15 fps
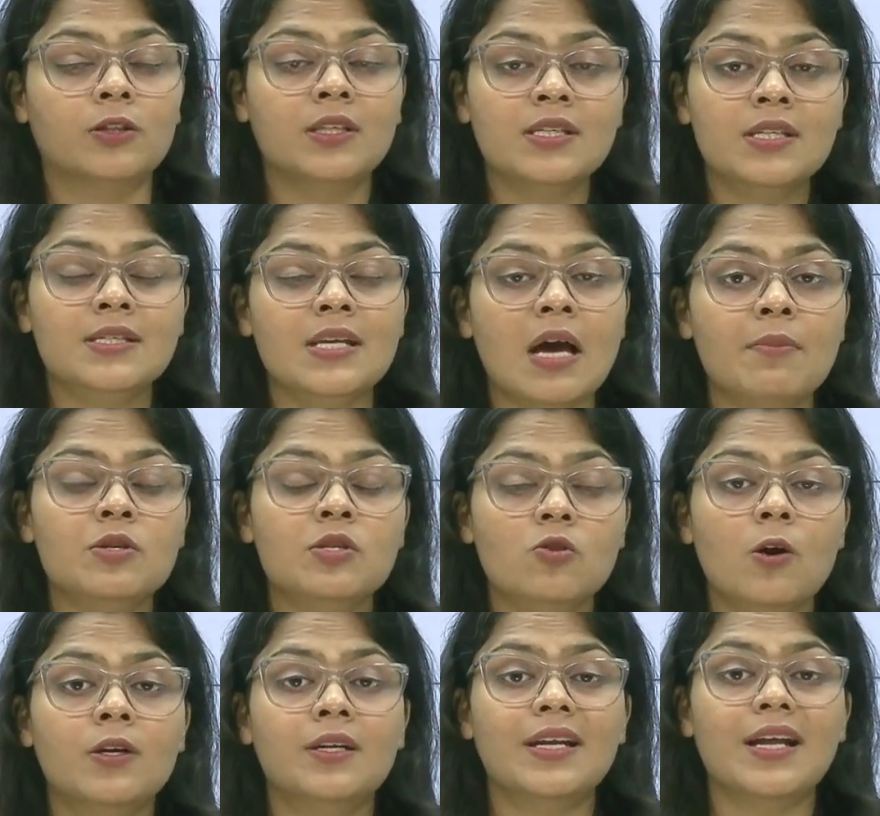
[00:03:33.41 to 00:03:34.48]
This exam is
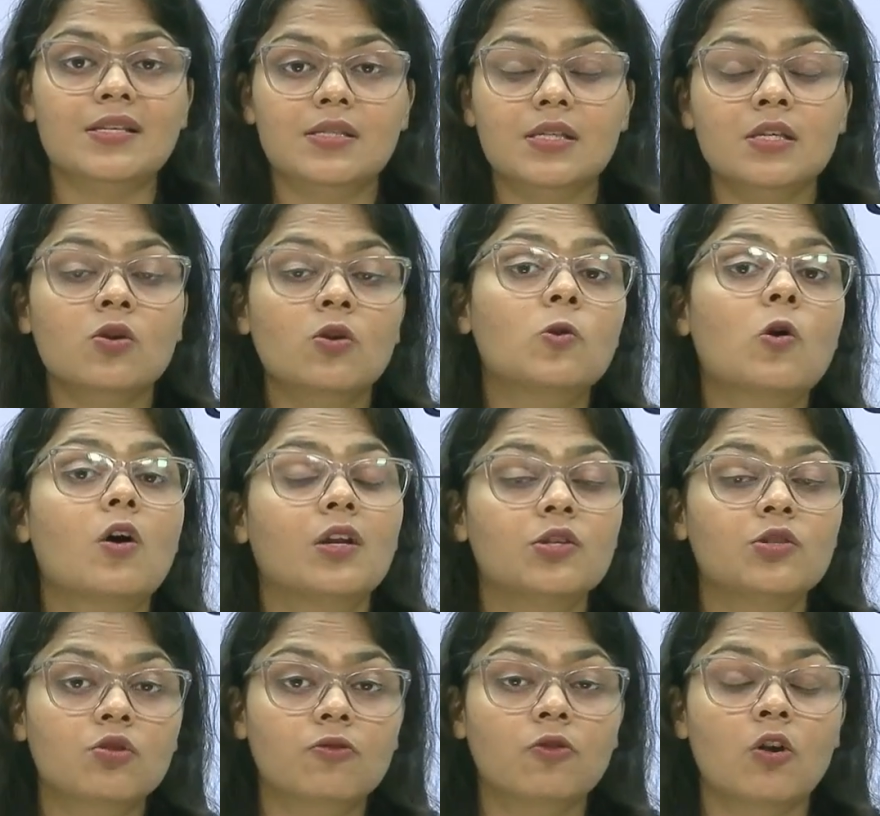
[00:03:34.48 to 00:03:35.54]
not testing your
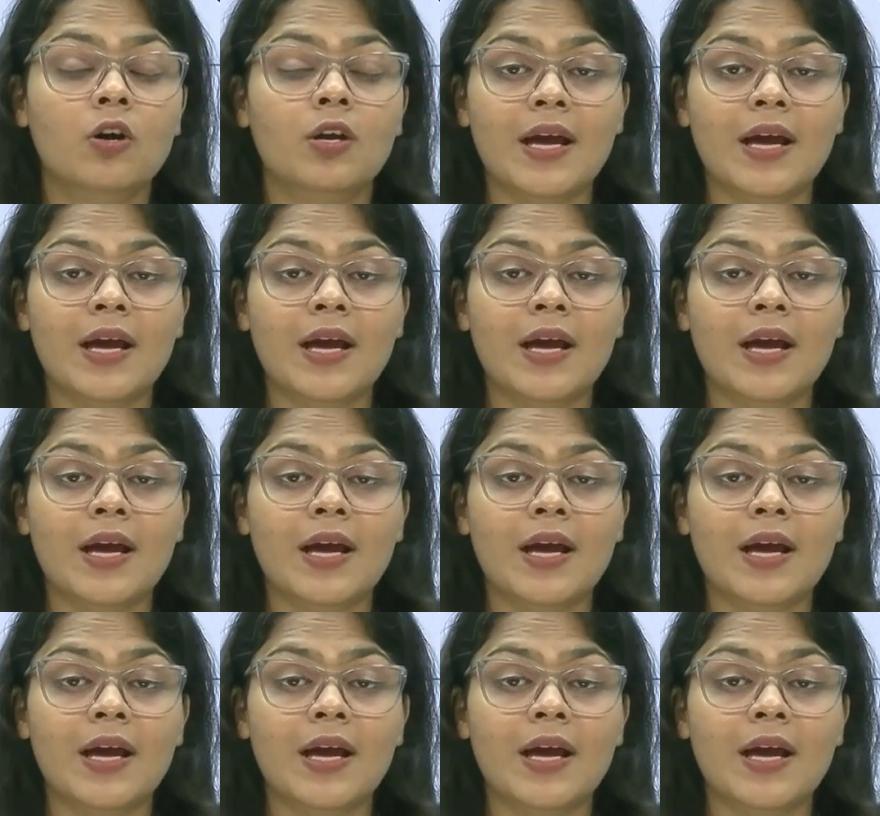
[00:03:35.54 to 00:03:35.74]
knowledge of law.